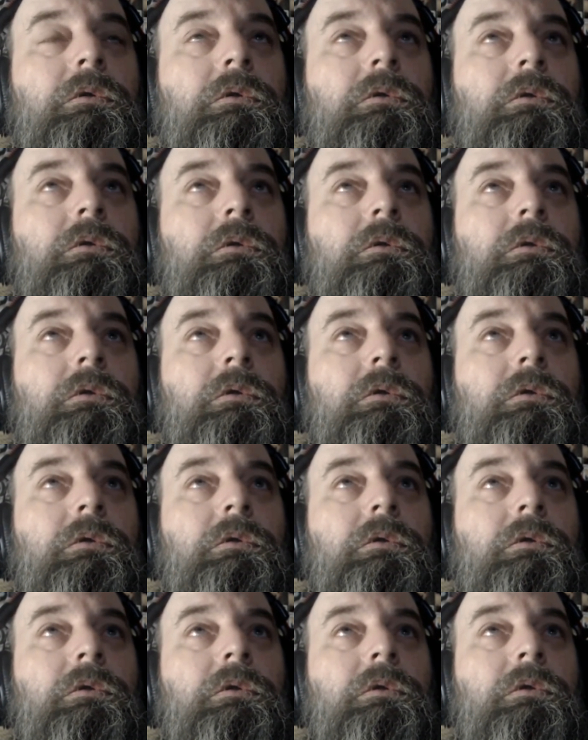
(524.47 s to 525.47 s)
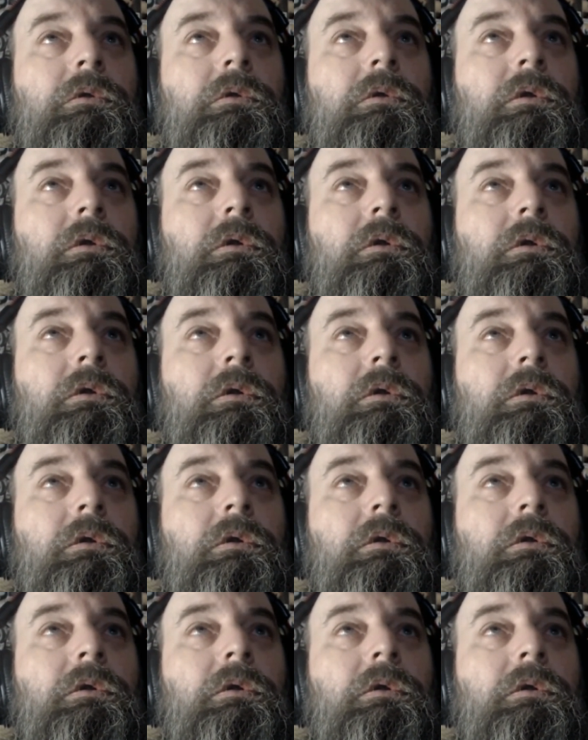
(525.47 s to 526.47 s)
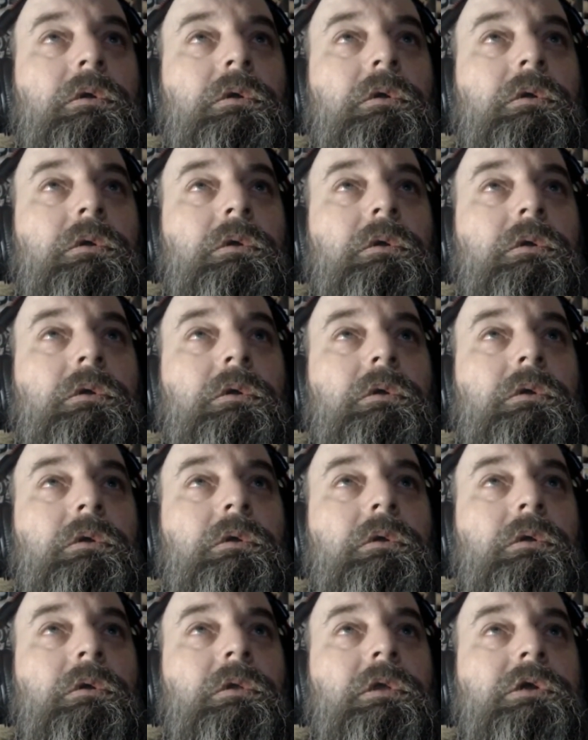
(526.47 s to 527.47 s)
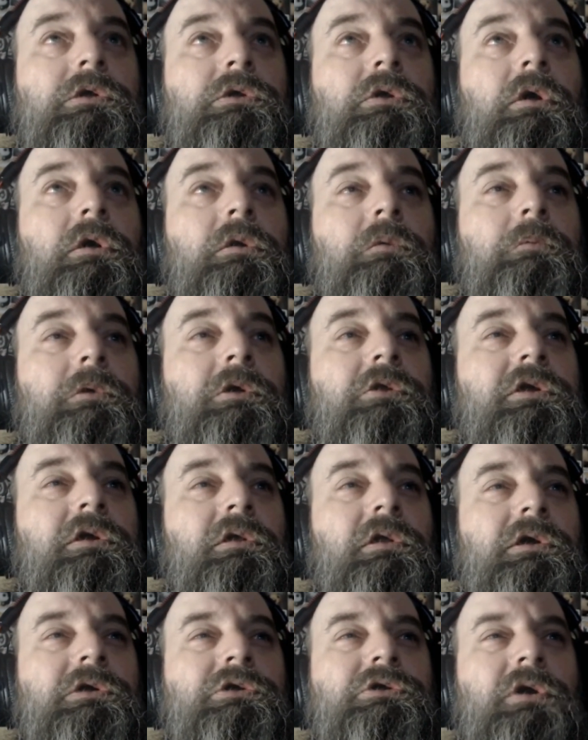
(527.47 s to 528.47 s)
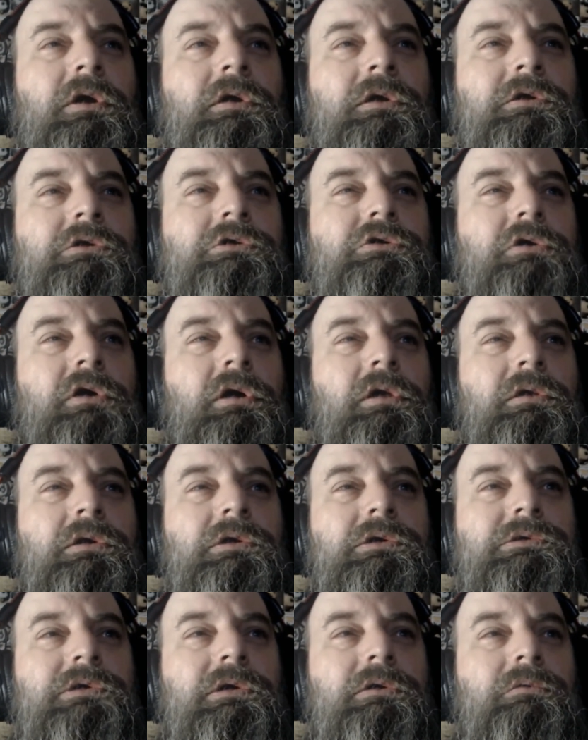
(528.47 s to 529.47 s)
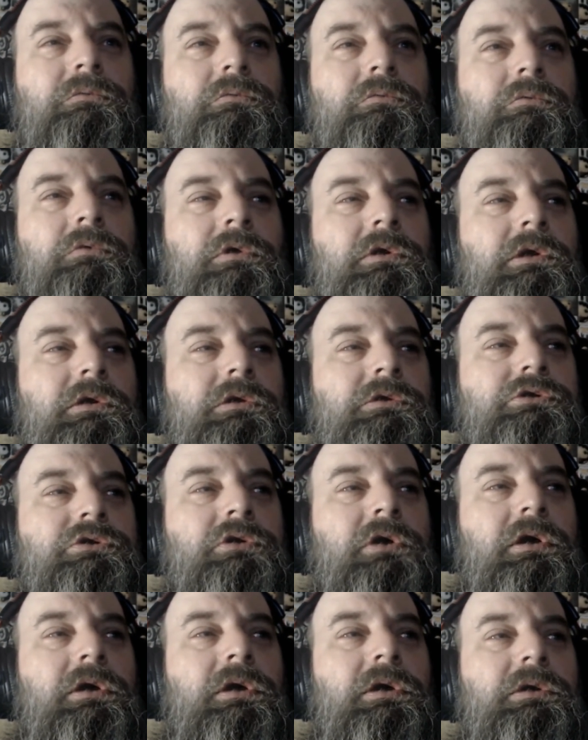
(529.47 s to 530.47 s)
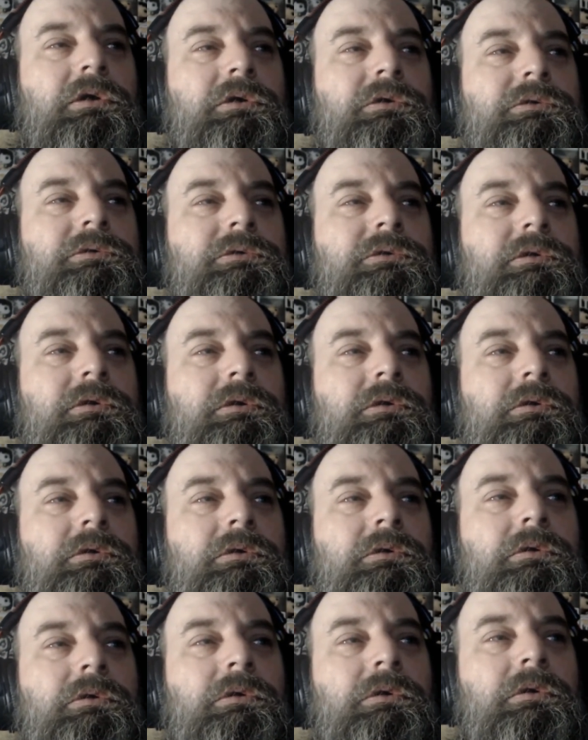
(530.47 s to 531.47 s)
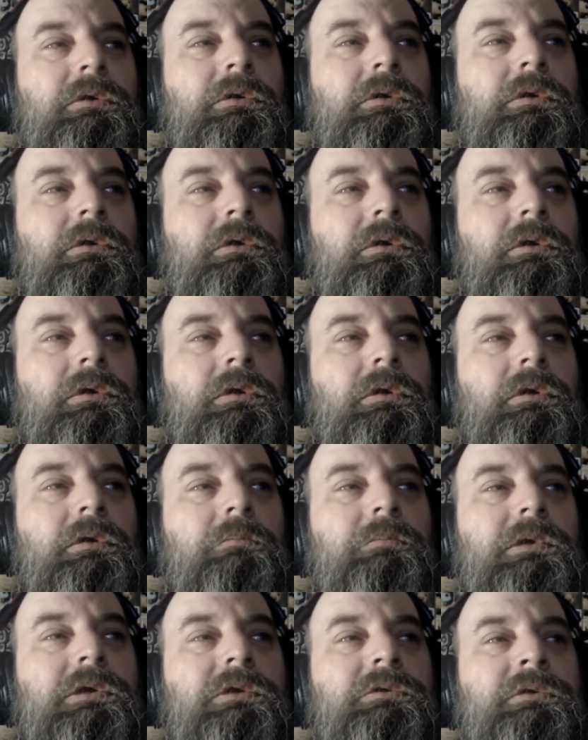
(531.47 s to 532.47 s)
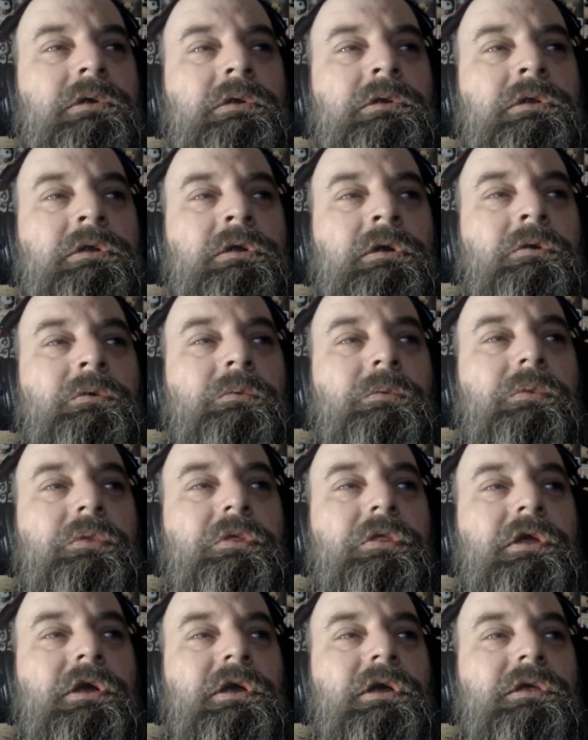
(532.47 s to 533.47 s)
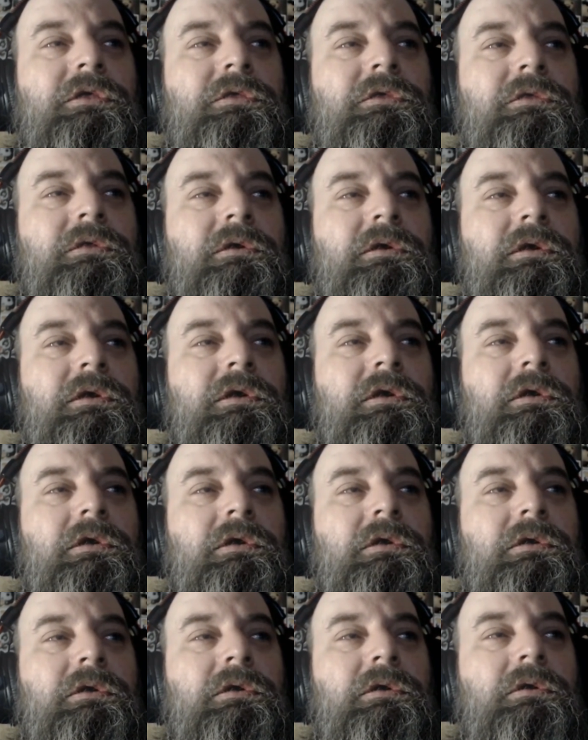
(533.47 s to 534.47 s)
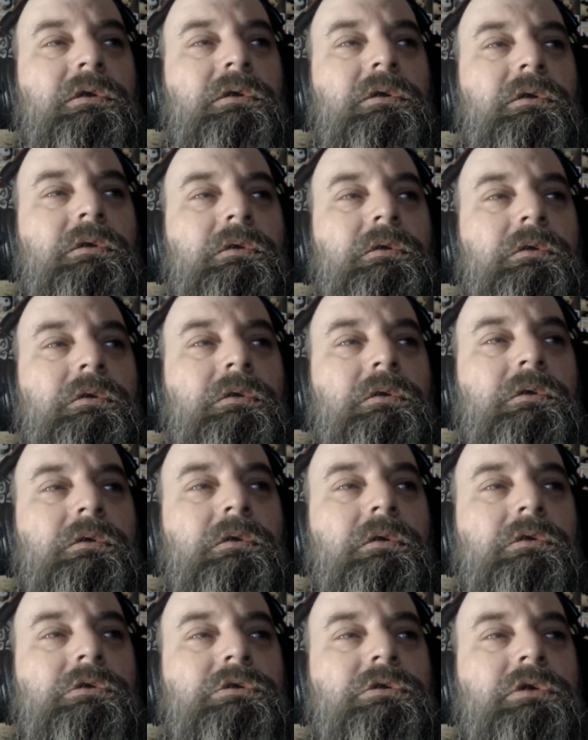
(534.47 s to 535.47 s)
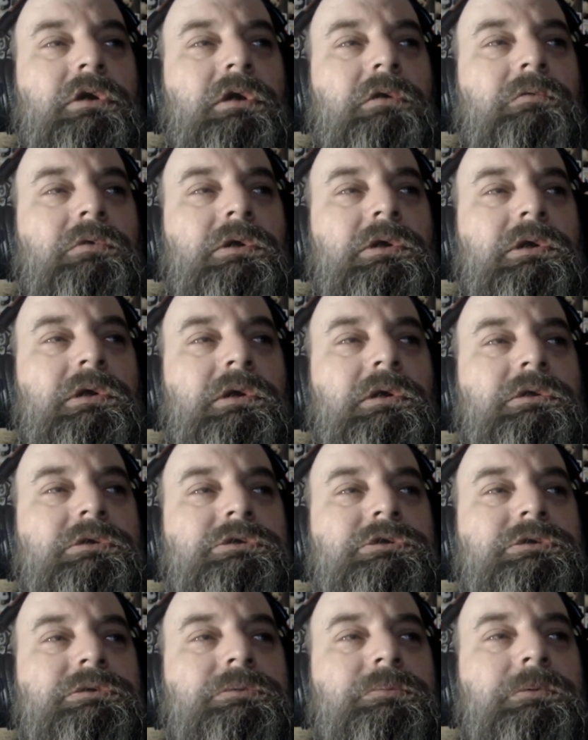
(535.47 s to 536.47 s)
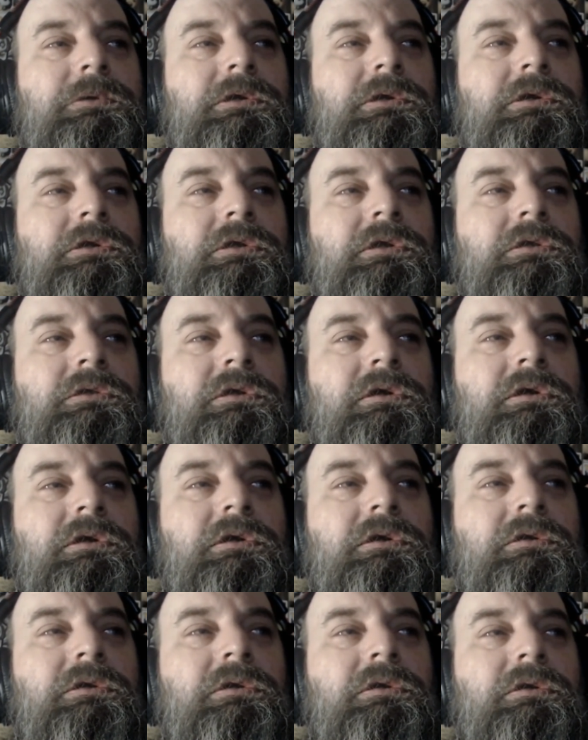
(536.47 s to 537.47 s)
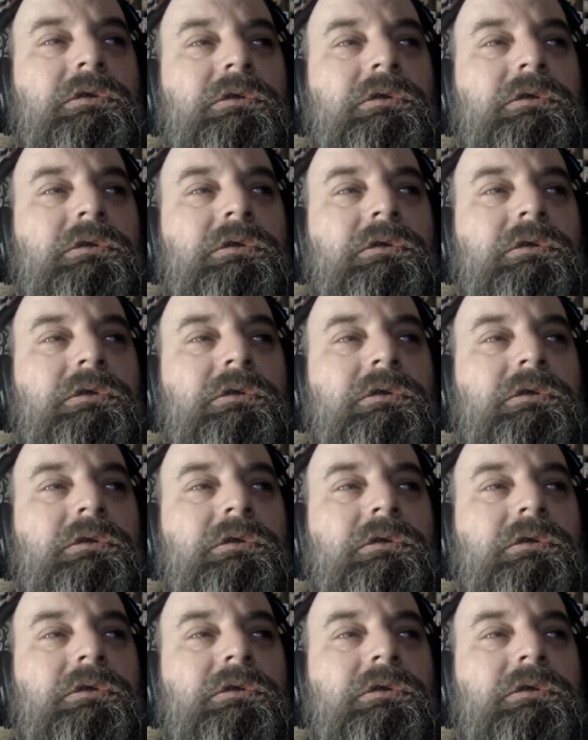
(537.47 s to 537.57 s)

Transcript: Are they talking about the electronic trolleys that run on tracks? Because I don't think they are traveling at a speed that they can...